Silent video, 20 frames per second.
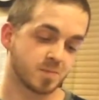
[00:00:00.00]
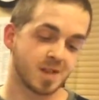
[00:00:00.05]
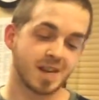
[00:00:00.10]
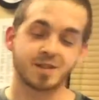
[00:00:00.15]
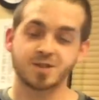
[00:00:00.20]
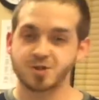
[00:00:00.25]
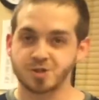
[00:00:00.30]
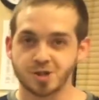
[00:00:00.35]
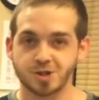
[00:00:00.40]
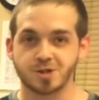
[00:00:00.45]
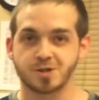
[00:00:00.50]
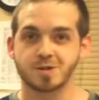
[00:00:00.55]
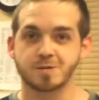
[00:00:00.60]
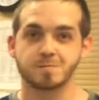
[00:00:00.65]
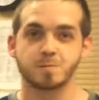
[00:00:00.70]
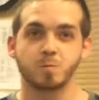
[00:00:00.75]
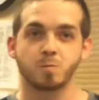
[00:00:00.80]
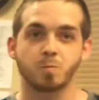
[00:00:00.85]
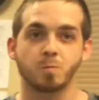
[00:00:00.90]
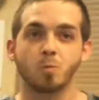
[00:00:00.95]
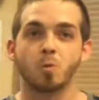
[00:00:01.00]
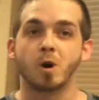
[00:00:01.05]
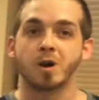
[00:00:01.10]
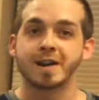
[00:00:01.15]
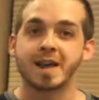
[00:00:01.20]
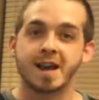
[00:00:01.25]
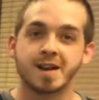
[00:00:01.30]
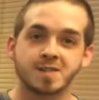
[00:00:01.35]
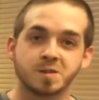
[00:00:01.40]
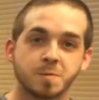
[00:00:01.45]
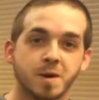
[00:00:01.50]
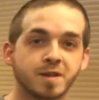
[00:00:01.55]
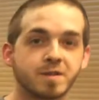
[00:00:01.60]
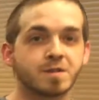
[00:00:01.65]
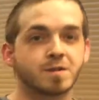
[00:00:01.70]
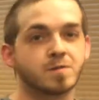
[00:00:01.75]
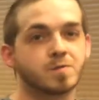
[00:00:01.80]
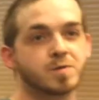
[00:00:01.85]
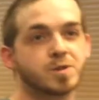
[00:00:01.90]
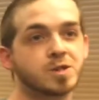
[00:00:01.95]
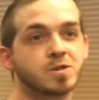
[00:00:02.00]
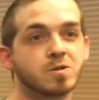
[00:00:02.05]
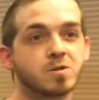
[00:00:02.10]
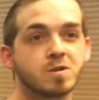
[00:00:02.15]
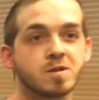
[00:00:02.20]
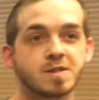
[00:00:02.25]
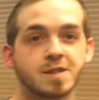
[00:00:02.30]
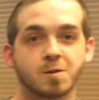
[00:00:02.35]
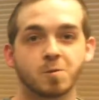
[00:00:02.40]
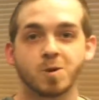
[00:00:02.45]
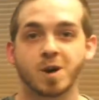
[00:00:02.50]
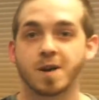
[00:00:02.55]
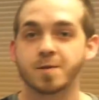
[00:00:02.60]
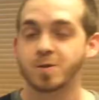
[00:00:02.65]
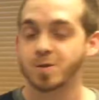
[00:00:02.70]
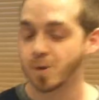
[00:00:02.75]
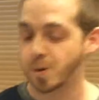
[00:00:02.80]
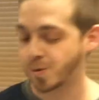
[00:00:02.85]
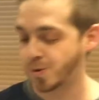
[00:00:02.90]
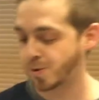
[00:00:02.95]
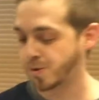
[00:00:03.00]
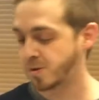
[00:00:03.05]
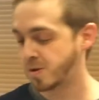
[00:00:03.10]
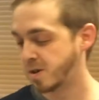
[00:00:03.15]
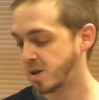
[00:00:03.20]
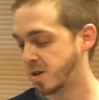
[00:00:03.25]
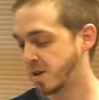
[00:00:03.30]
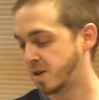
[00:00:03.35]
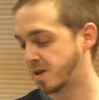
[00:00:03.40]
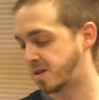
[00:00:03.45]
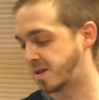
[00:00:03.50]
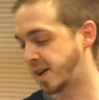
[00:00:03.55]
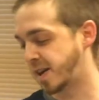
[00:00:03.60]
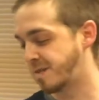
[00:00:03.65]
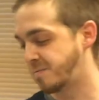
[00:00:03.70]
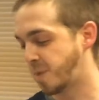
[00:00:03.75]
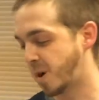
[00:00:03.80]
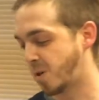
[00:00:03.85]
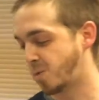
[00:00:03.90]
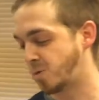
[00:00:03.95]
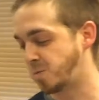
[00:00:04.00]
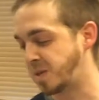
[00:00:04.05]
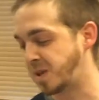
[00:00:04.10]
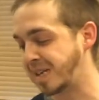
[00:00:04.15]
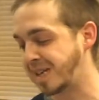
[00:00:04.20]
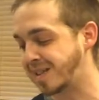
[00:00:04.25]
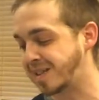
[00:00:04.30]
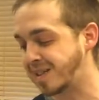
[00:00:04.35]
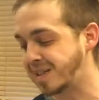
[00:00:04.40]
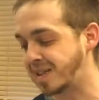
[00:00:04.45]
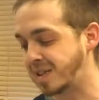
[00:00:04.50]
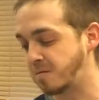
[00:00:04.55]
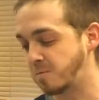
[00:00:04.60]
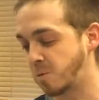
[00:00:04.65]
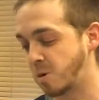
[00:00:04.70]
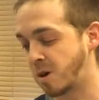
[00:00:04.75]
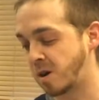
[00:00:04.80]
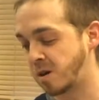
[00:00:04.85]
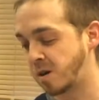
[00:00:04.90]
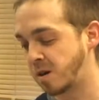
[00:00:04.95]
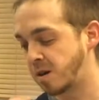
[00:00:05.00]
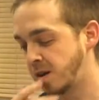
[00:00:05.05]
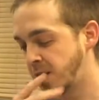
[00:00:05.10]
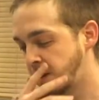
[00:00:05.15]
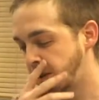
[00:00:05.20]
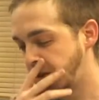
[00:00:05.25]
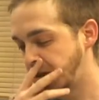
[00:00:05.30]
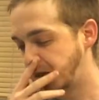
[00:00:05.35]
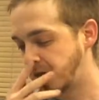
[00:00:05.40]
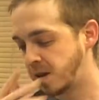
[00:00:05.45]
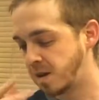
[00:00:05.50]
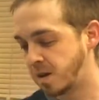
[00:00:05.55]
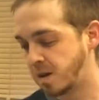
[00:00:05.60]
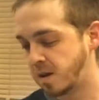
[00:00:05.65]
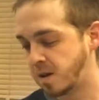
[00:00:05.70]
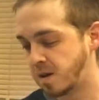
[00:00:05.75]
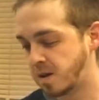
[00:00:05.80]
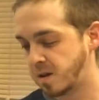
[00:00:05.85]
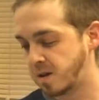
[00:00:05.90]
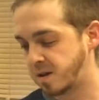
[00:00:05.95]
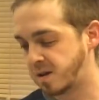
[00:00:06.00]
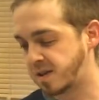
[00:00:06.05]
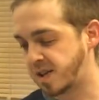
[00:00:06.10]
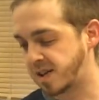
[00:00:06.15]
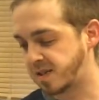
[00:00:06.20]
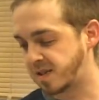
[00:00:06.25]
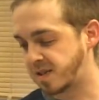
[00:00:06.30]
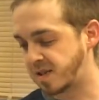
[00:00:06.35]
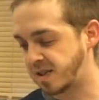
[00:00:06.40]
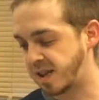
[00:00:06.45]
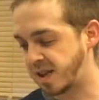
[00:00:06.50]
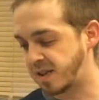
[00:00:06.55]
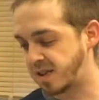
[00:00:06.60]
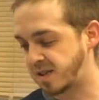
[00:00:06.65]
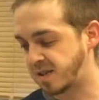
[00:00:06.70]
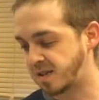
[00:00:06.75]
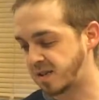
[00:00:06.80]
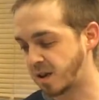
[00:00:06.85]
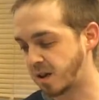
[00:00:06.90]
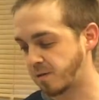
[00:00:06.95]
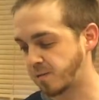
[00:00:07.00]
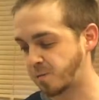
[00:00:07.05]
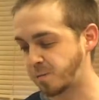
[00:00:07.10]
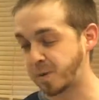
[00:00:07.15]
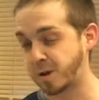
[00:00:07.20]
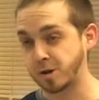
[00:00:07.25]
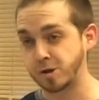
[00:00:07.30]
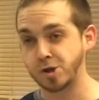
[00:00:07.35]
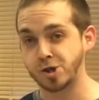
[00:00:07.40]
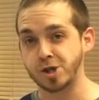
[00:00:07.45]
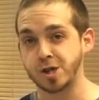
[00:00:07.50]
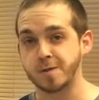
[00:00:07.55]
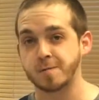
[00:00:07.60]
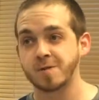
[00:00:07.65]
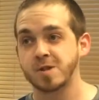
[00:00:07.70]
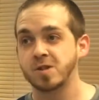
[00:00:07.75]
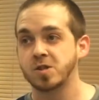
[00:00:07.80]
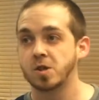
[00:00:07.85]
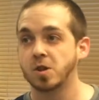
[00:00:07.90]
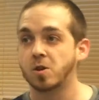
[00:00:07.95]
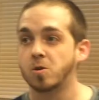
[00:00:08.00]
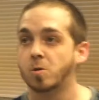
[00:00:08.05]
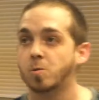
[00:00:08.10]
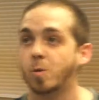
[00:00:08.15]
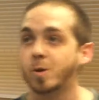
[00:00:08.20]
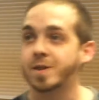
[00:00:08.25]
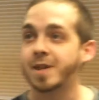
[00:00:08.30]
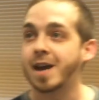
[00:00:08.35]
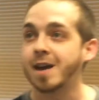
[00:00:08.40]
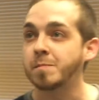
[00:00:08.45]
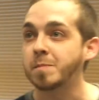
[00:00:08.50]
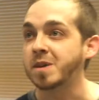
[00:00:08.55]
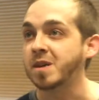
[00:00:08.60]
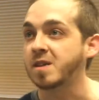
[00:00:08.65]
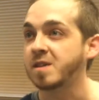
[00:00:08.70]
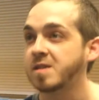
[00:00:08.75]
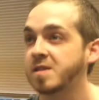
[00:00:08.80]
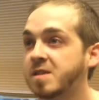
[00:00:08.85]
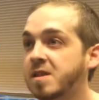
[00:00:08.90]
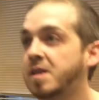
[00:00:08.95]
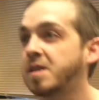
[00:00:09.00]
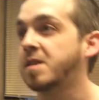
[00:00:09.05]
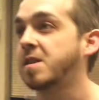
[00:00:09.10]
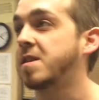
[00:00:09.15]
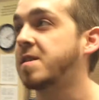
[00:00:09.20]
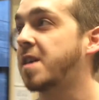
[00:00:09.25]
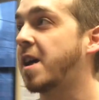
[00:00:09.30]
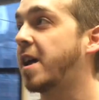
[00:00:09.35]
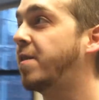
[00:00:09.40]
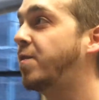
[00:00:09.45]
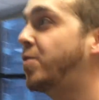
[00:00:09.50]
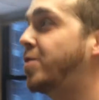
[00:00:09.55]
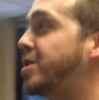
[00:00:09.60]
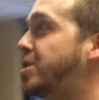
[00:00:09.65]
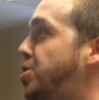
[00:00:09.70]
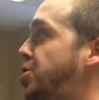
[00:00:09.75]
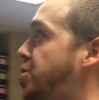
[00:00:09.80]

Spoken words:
that's just one aspect of the duties that we'll have to go through. Second part would be cleaning one designated self per shift. So what that means is every